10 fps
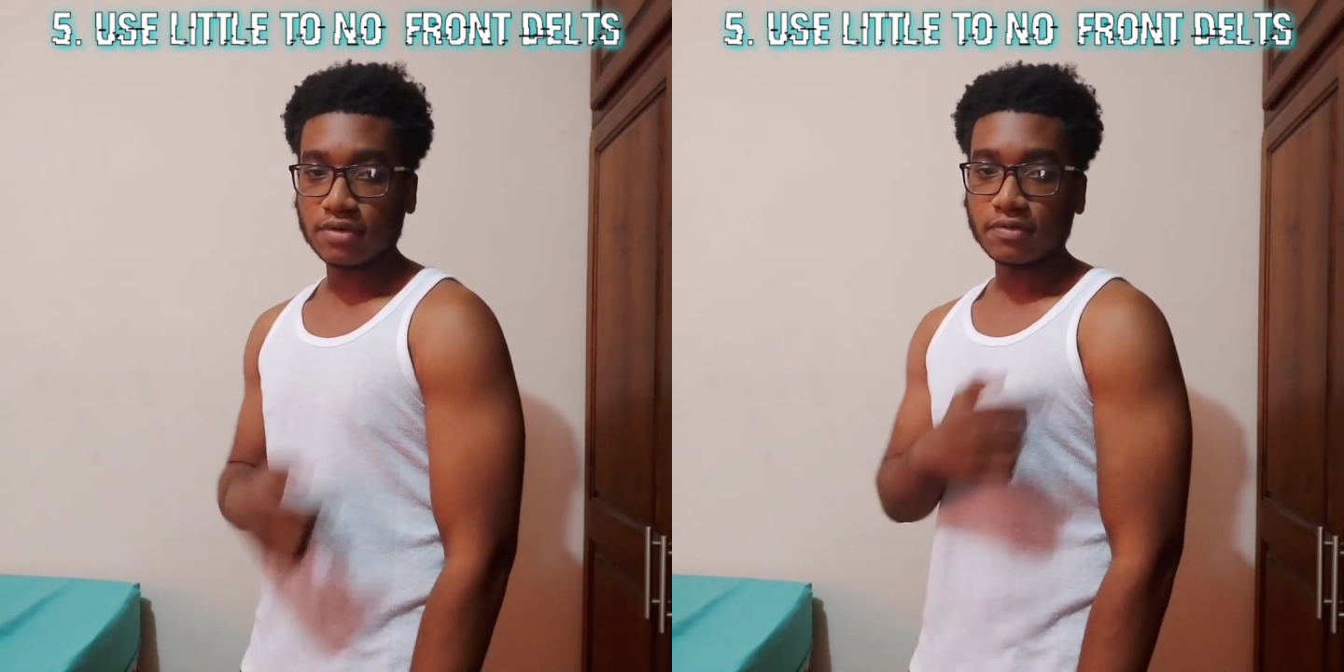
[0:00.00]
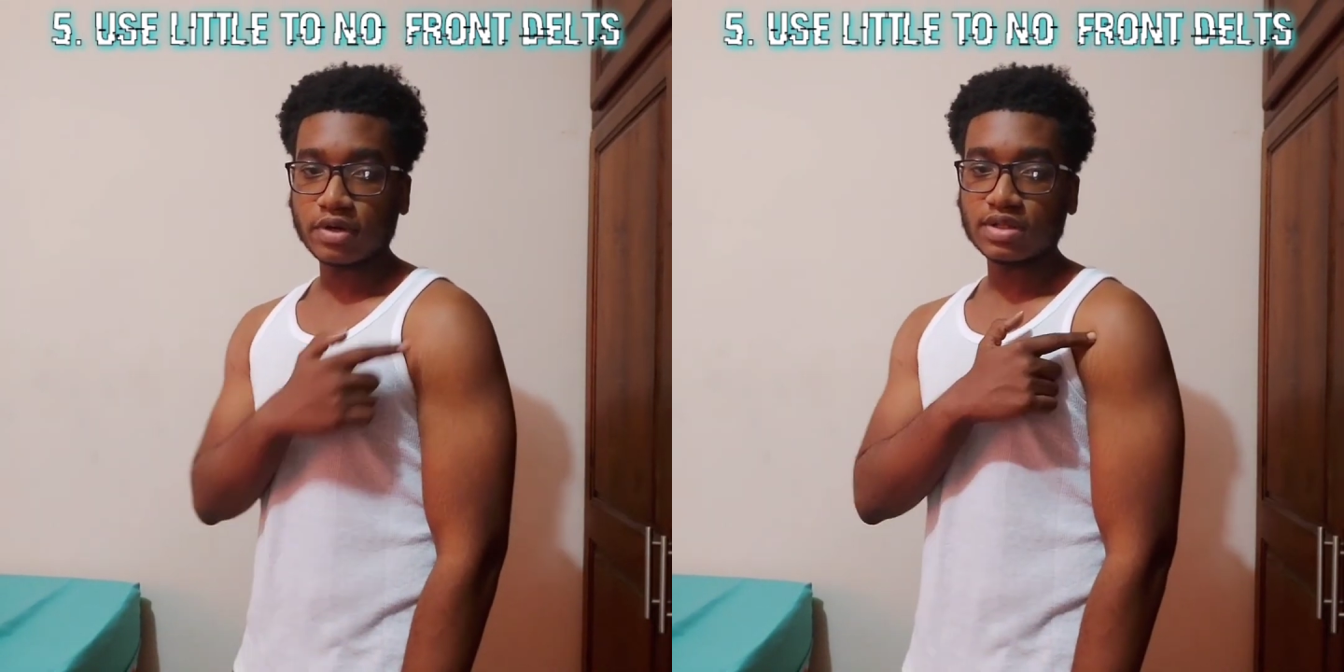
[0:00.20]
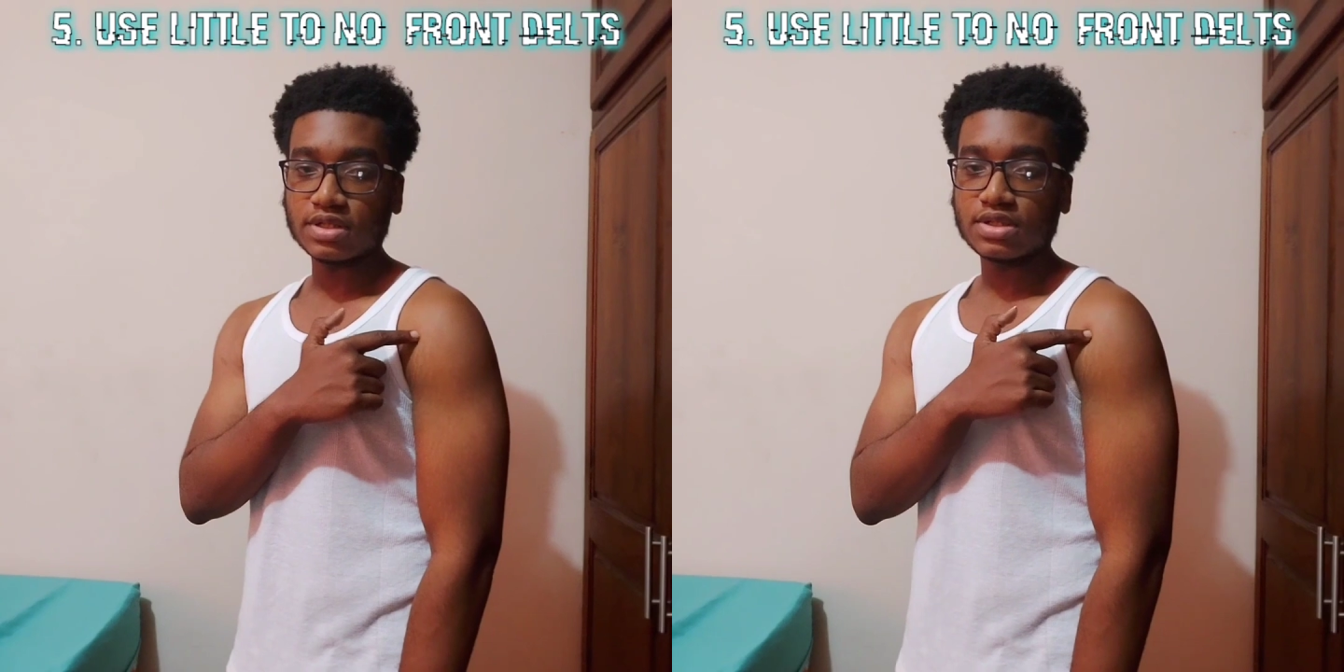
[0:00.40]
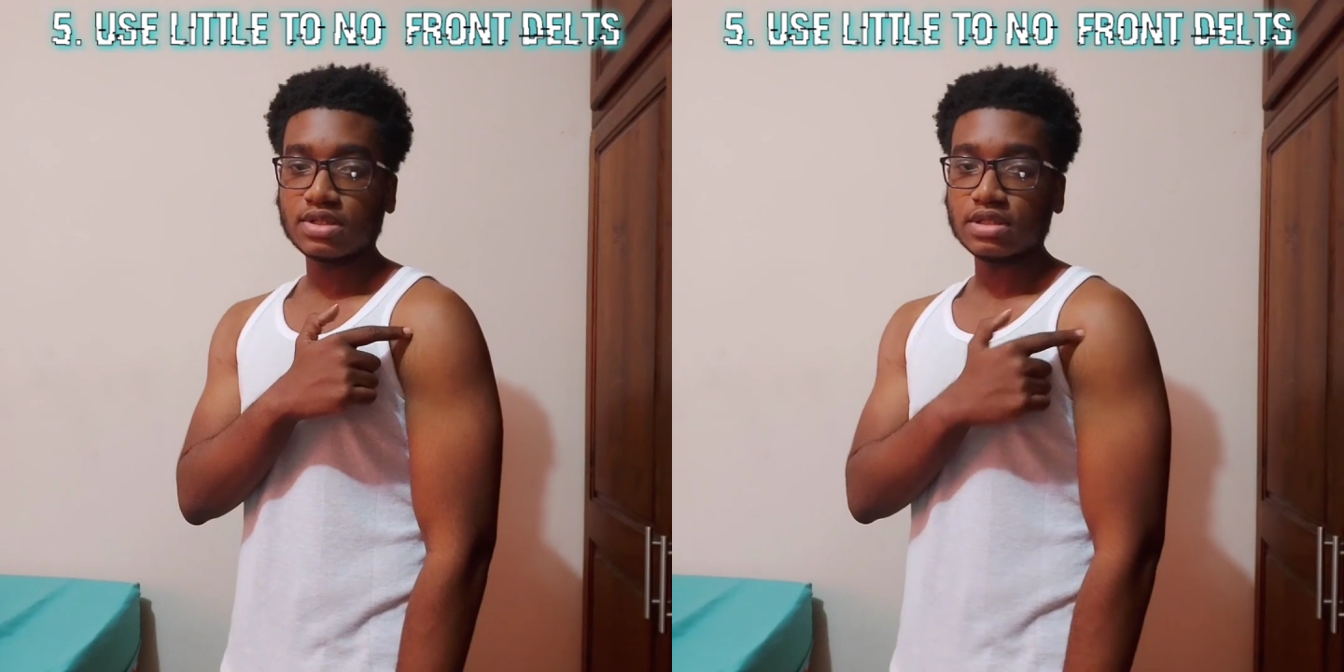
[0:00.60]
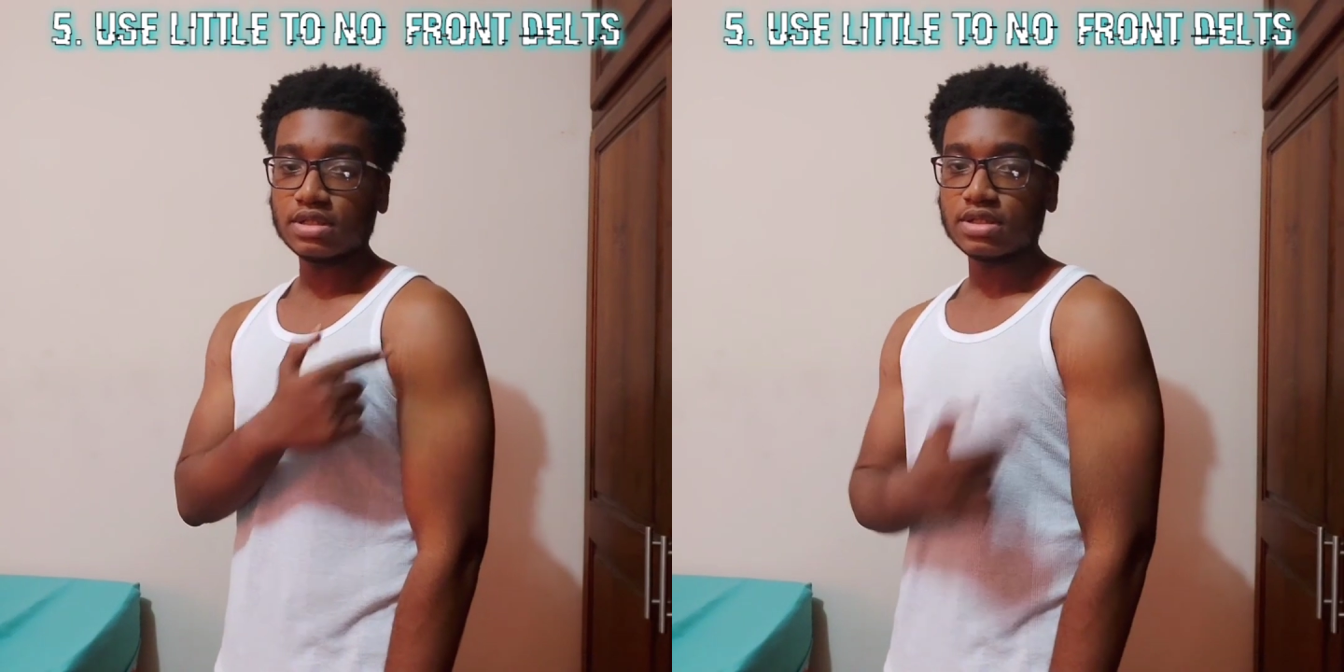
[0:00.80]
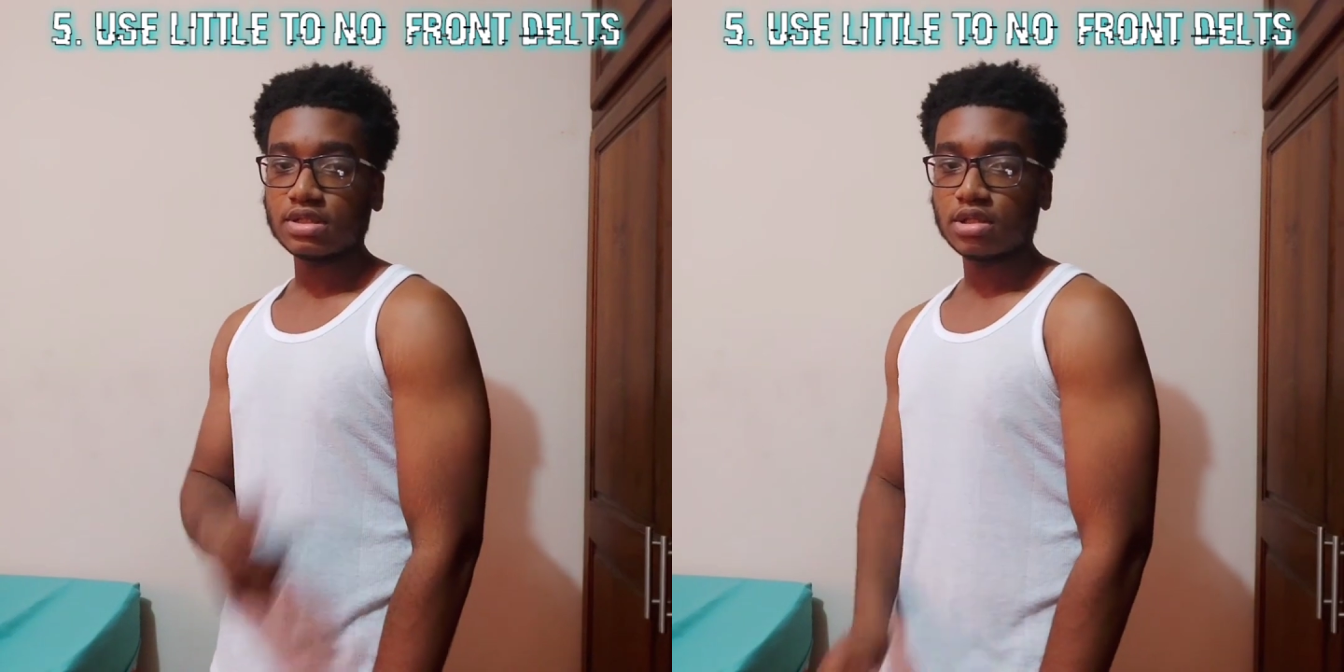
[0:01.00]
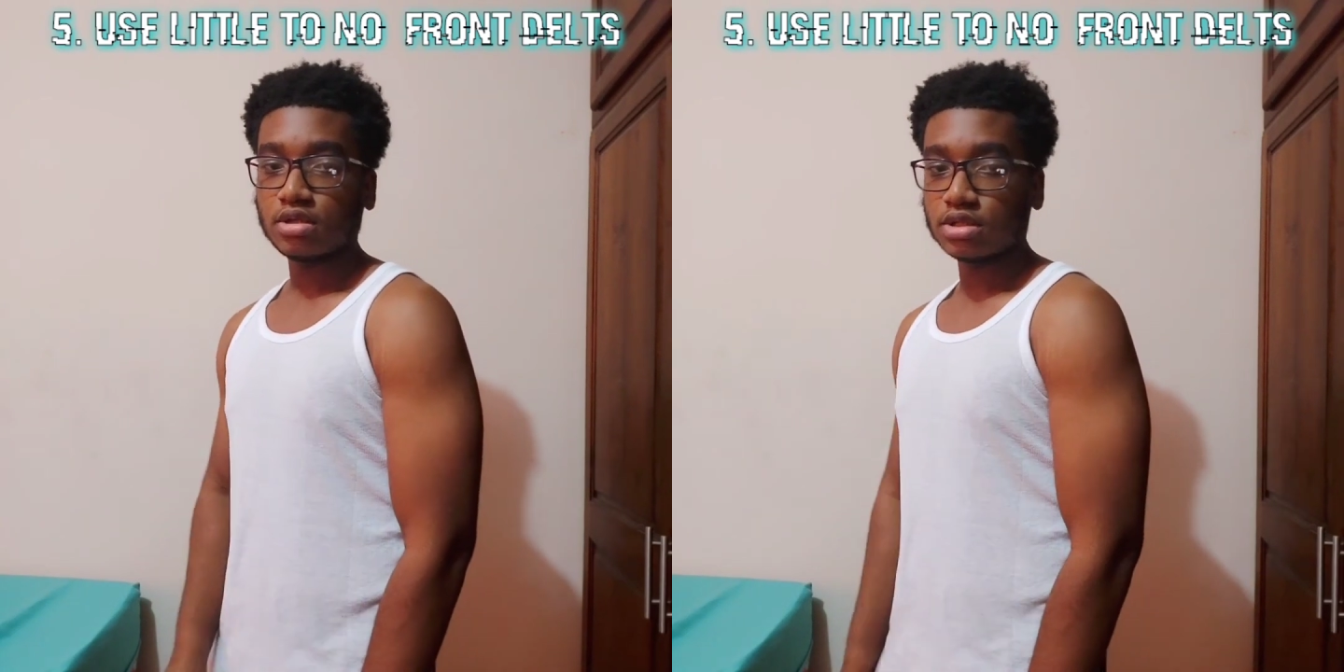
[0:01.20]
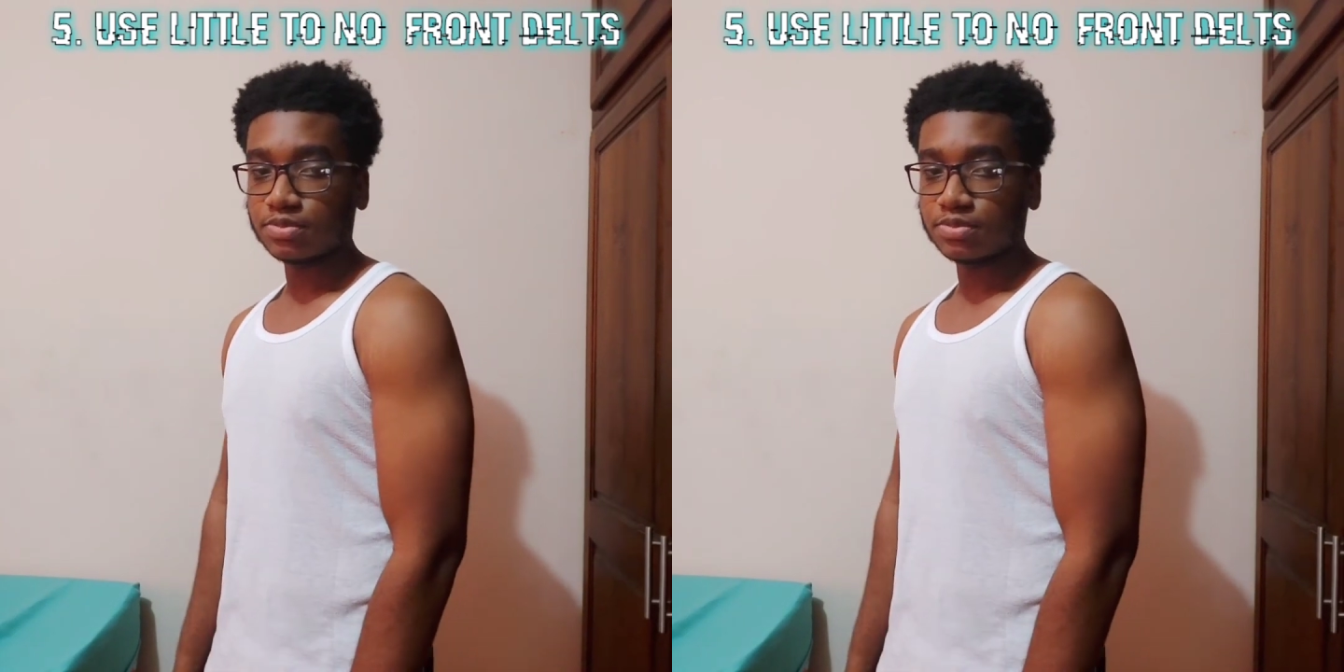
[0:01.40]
to avoid this is